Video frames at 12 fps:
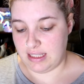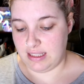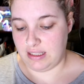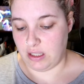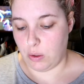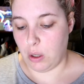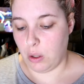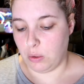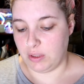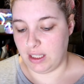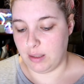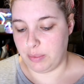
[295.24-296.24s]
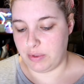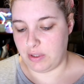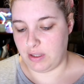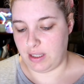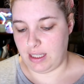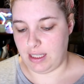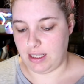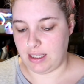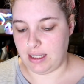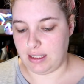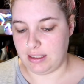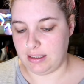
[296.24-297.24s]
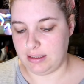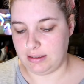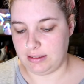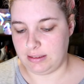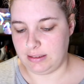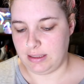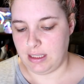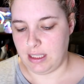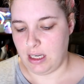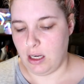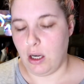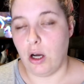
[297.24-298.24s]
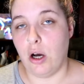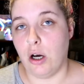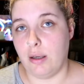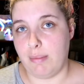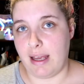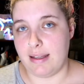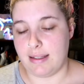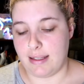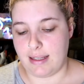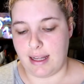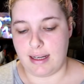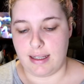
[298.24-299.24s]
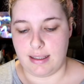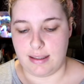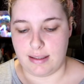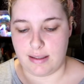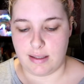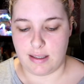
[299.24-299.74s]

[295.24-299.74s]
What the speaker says: you know, hold up to the hot mess that is